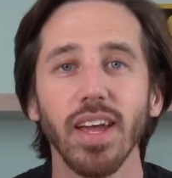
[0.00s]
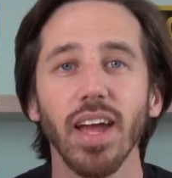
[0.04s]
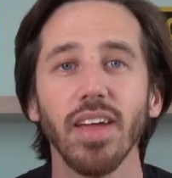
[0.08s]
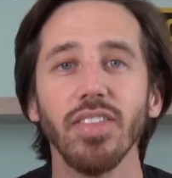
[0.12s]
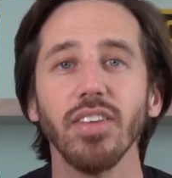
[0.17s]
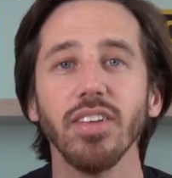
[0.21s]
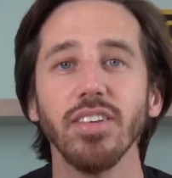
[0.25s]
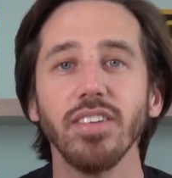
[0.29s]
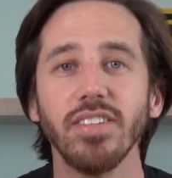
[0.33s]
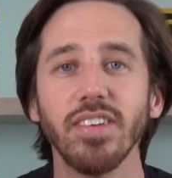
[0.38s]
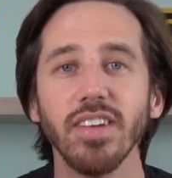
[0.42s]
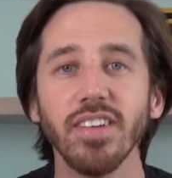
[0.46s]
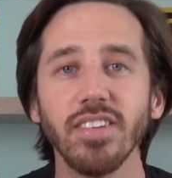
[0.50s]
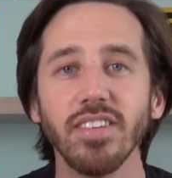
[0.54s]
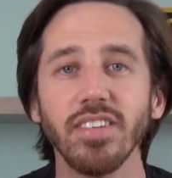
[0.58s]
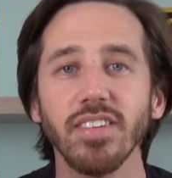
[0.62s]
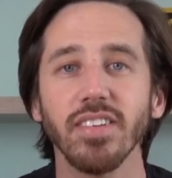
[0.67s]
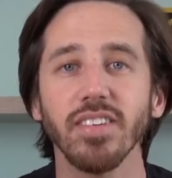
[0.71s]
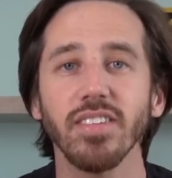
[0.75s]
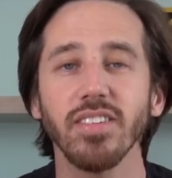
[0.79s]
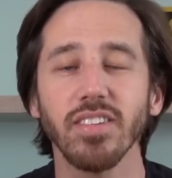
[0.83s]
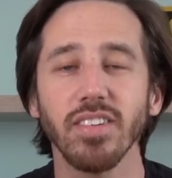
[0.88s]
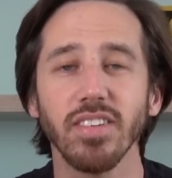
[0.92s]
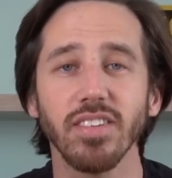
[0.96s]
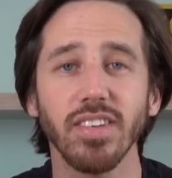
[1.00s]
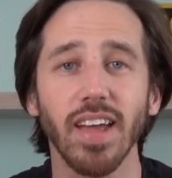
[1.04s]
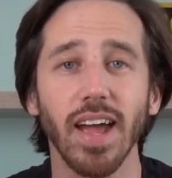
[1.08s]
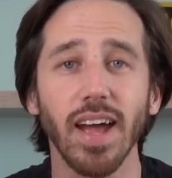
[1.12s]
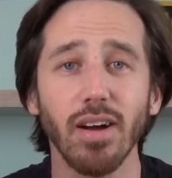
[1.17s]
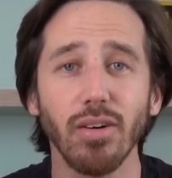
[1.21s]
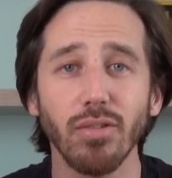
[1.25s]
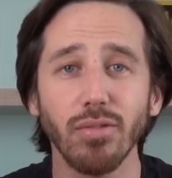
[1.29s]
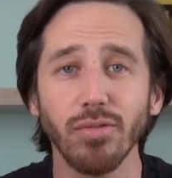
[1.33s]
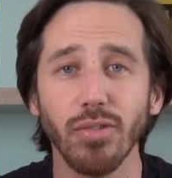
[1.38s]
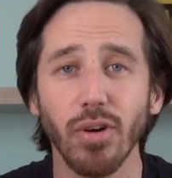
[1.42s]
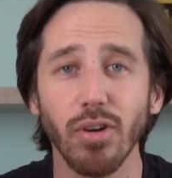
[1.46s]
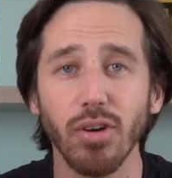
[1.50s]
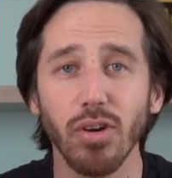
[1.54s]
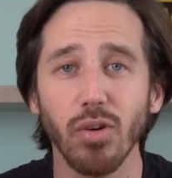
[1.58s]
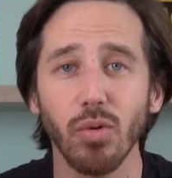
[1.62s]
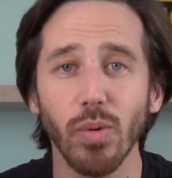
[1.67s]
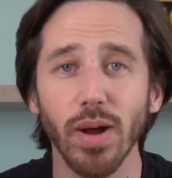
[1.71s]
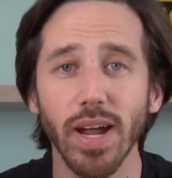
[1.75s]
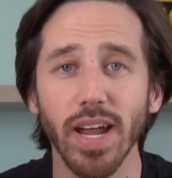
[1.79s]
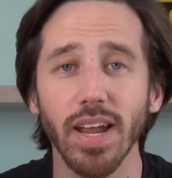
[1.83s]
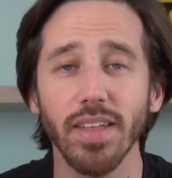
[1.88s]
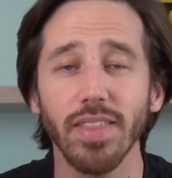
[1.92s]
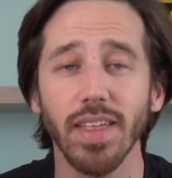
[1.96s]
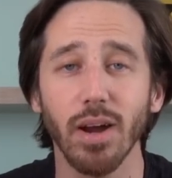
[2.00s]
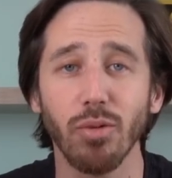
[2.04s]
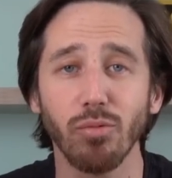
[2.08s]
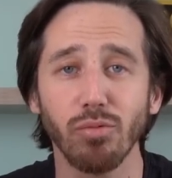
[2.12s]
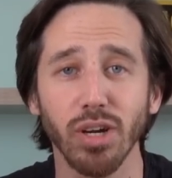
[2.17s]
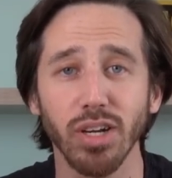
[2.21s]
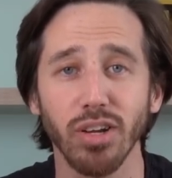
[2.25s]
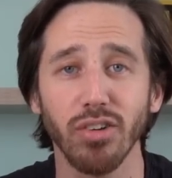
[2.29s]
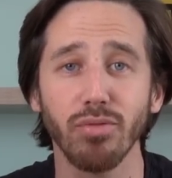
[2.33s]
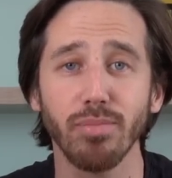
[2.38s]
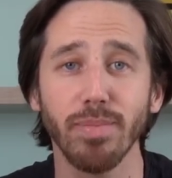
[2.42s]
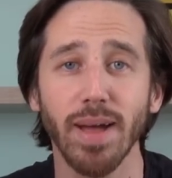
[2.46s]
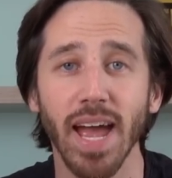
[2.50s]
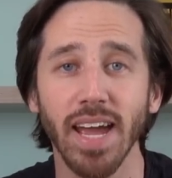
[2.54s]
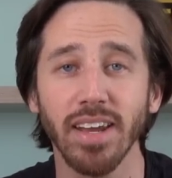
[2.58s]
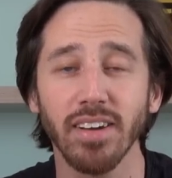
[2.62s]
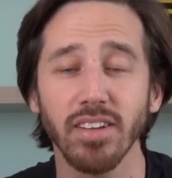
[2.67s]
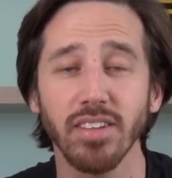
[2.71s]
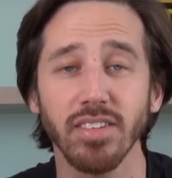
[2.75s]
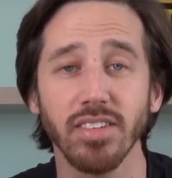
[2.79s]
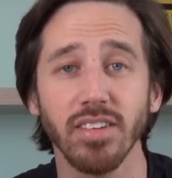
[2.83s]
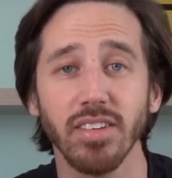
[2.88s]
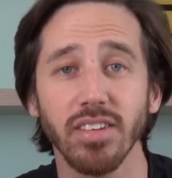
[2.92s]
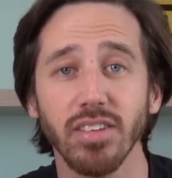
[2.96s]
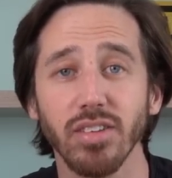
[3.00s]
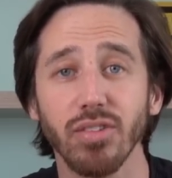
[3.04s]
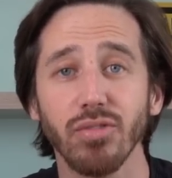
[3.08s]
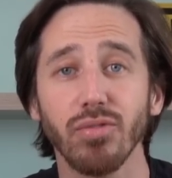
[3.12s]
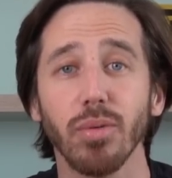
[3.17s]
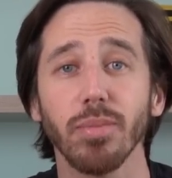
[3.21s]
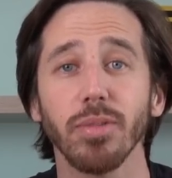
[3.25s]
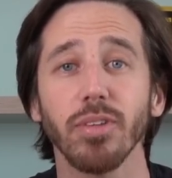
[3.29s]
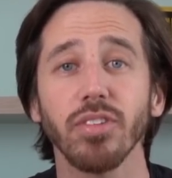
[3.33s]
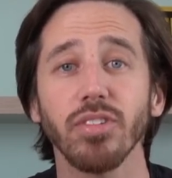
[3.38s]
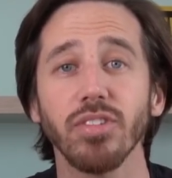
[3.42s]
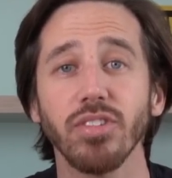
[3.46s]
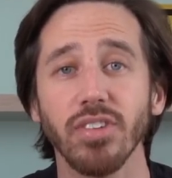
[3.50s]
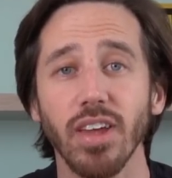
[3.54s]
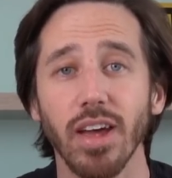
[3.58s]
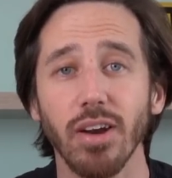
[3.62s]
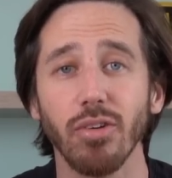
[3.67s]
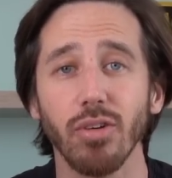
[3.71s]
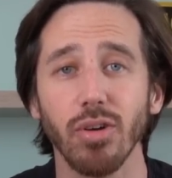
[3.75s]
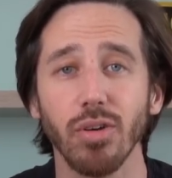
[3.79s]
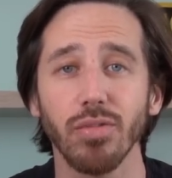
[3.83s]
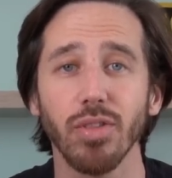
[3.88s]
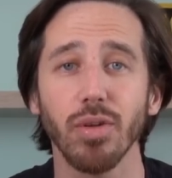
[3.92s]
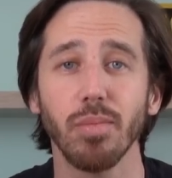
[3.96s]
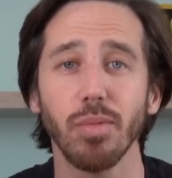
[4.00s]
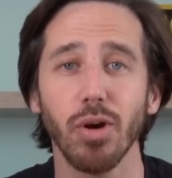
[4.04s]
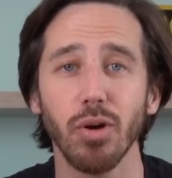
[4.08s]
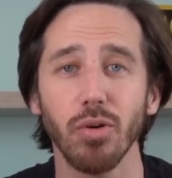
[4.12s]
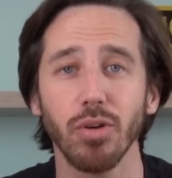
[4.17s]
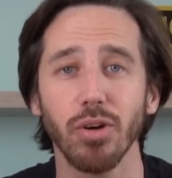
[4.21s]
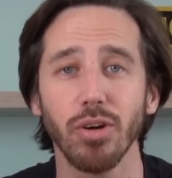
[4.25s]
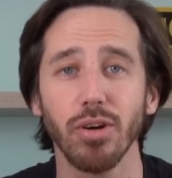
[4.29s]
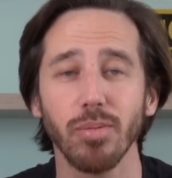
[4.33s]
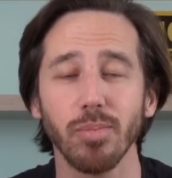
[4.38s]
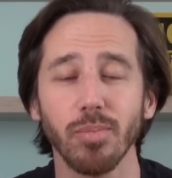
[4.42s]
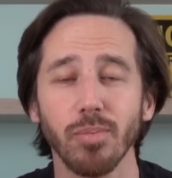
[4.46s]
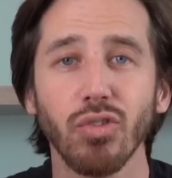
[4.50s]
And the distance is how far away that ring of magnets is from the center of the motor.